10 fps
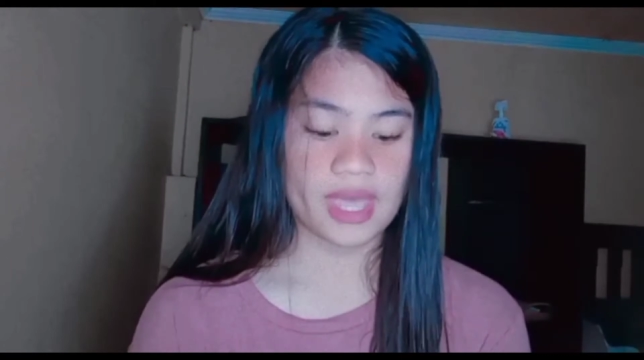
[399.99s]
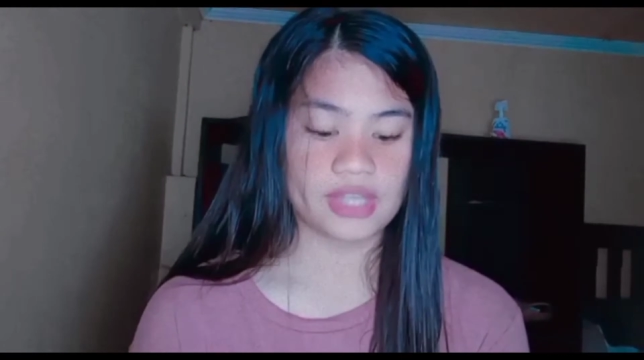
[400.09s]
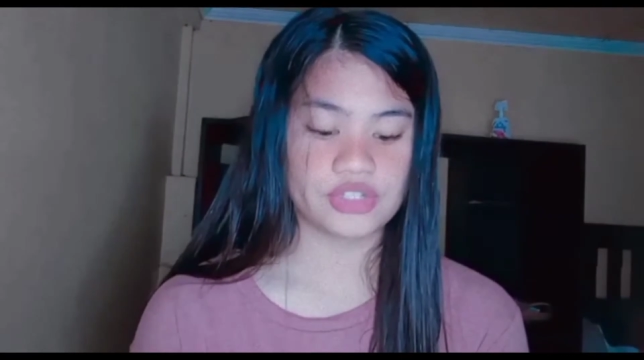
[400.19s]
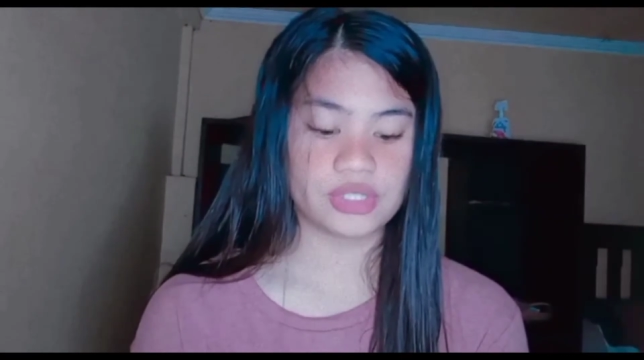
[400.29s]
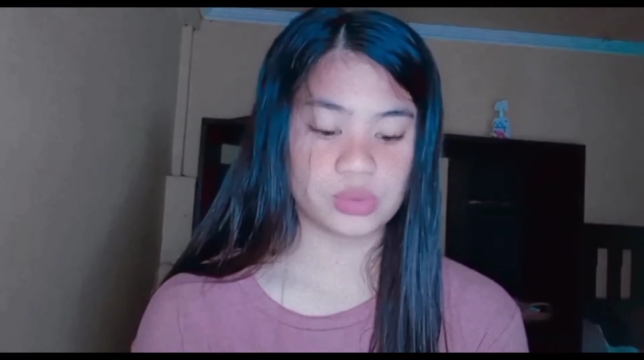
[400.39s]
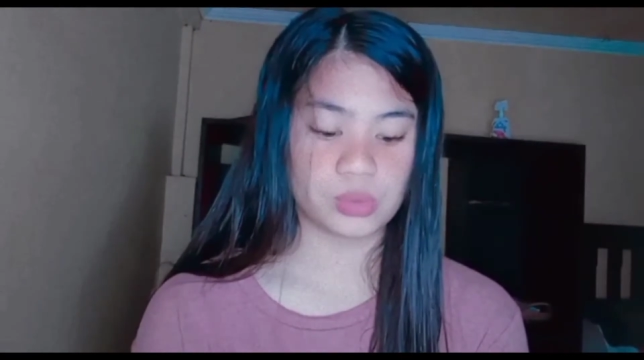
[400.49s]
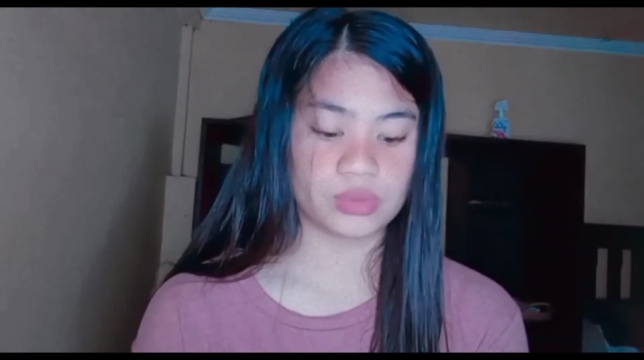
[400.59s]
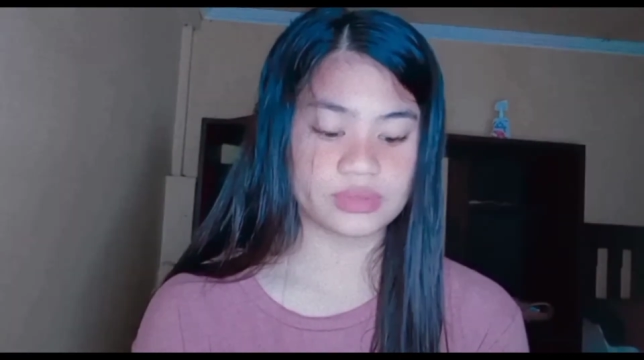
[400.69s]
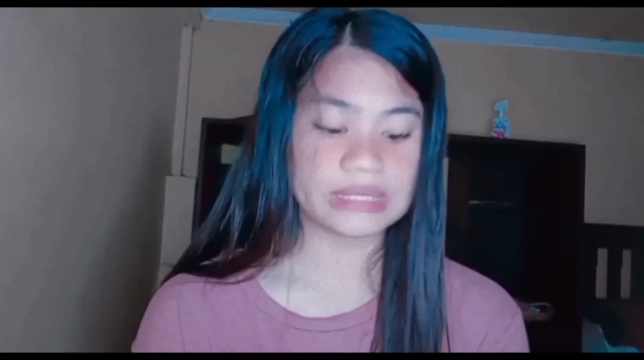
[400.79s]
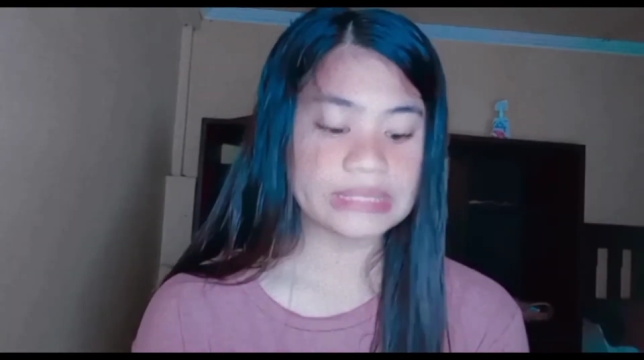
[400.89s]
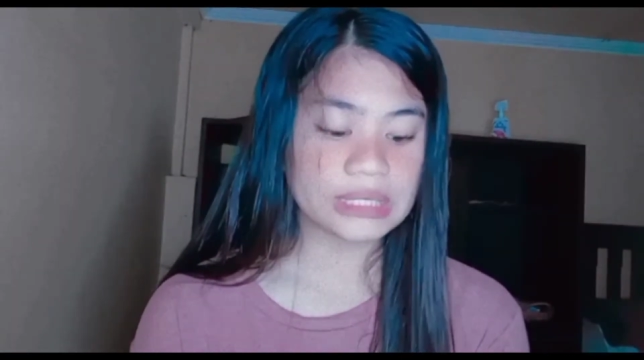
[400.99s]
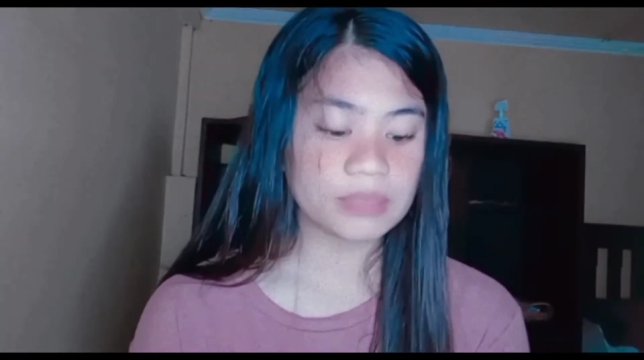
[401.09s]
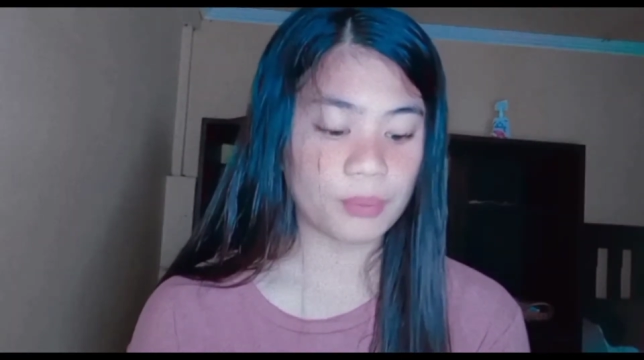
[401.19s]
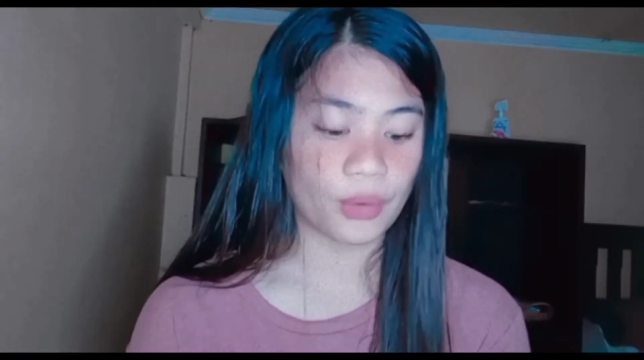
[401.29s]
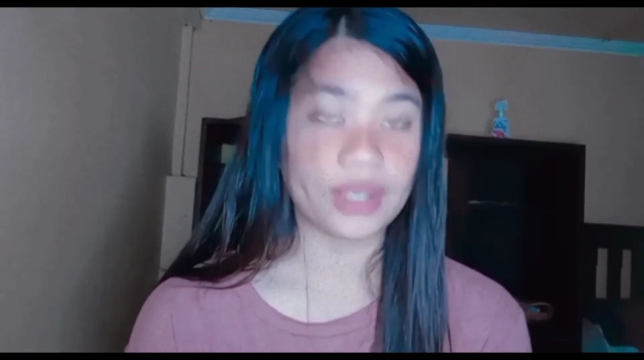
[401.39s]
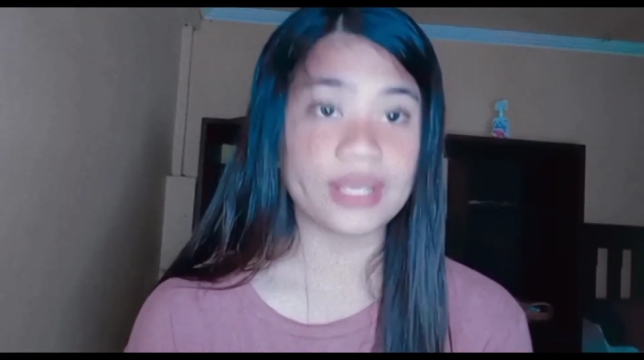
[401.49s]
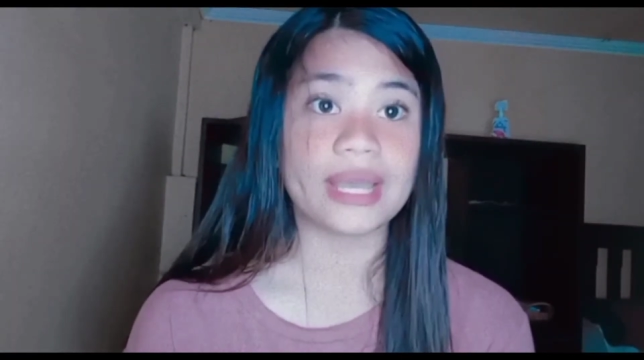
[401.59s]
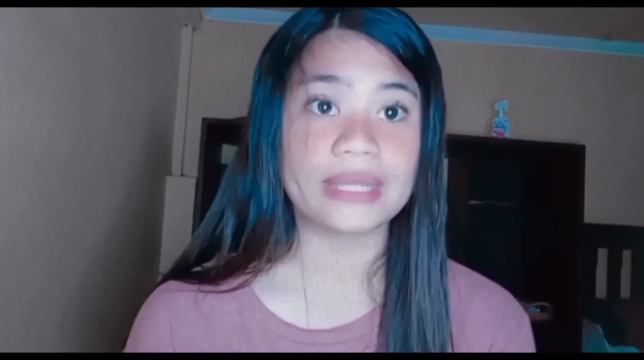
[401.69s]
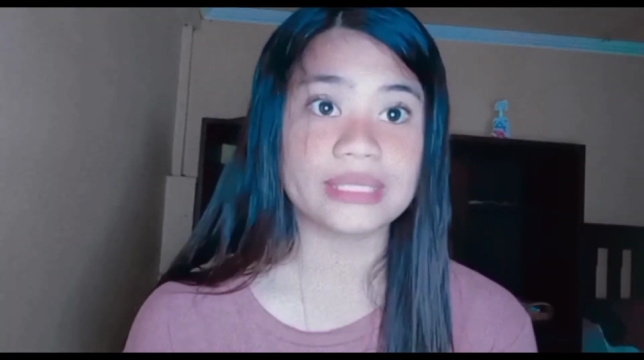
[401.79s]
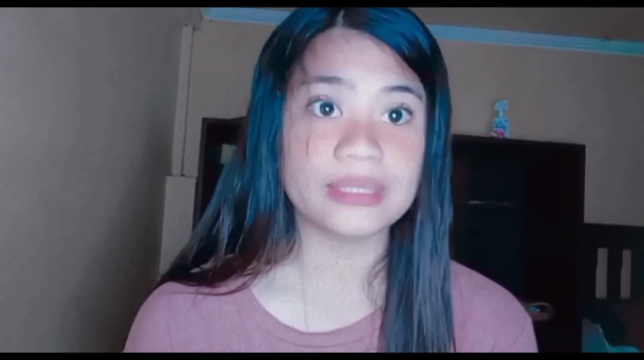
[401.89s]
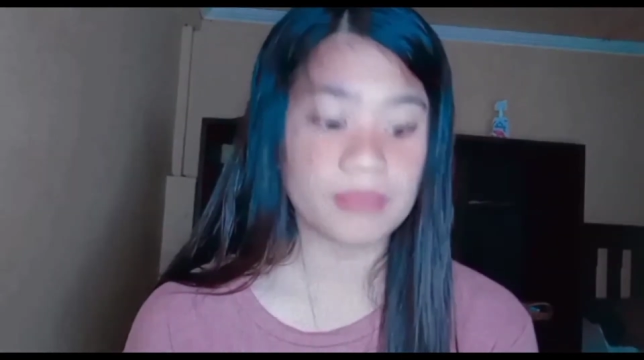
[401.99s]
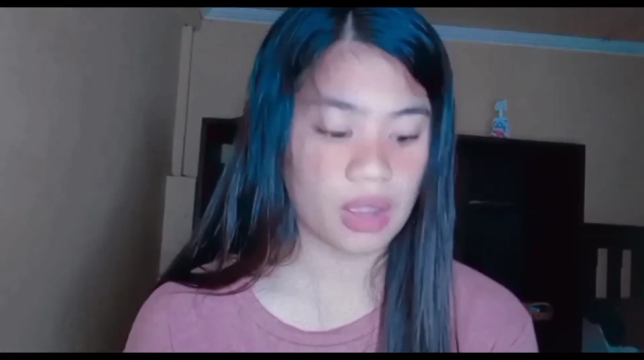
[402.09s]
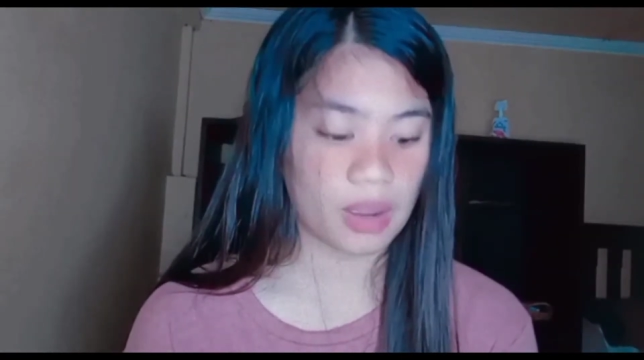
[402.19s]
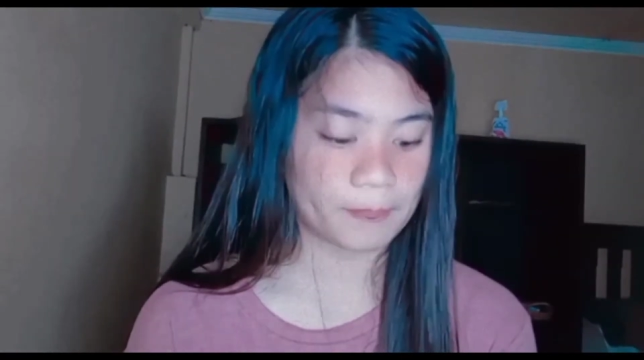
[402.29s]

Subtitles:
And she took the little boy, cut him up,